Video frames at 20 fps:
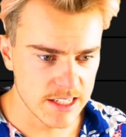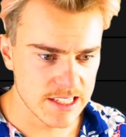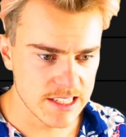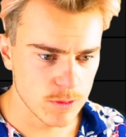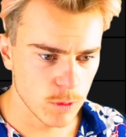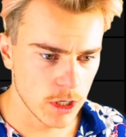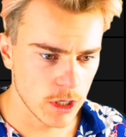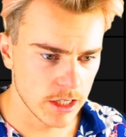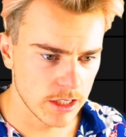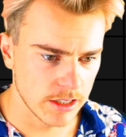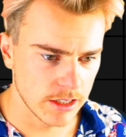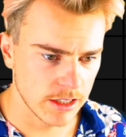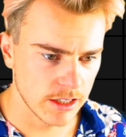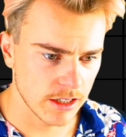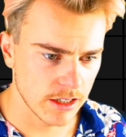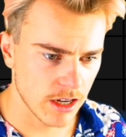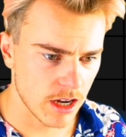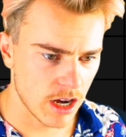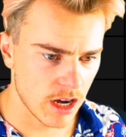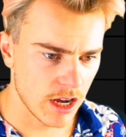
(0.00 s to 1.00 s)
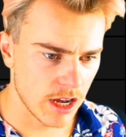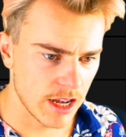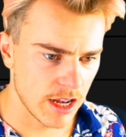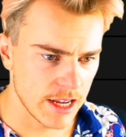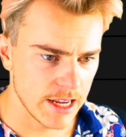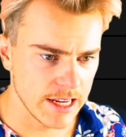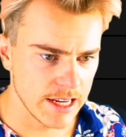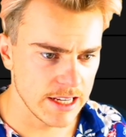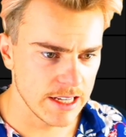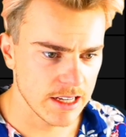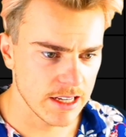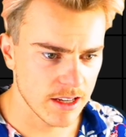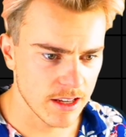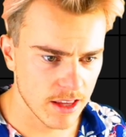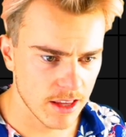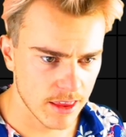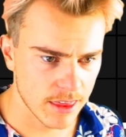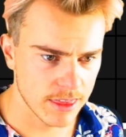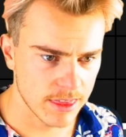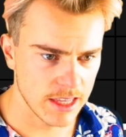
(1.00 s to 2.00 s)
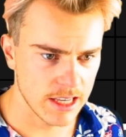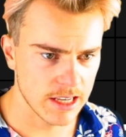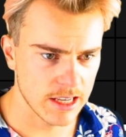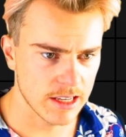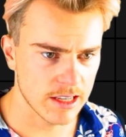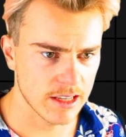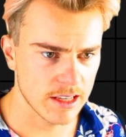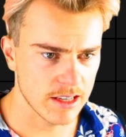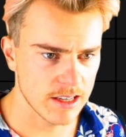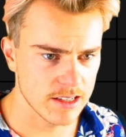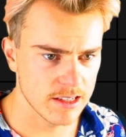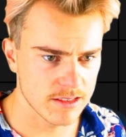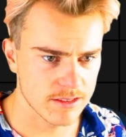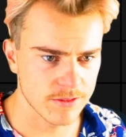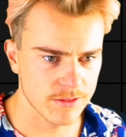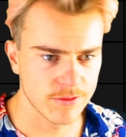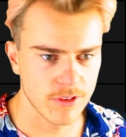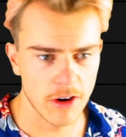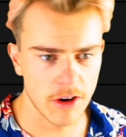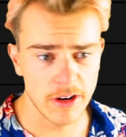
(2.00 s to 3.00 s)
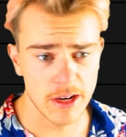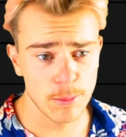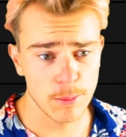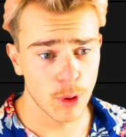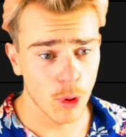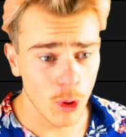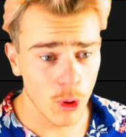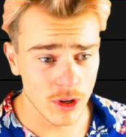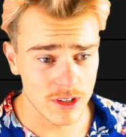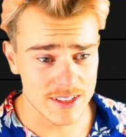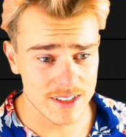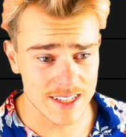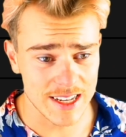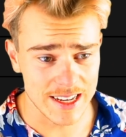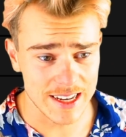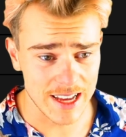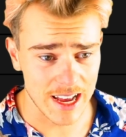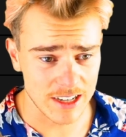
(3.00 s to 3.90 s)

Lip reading: this one I think is very important tea,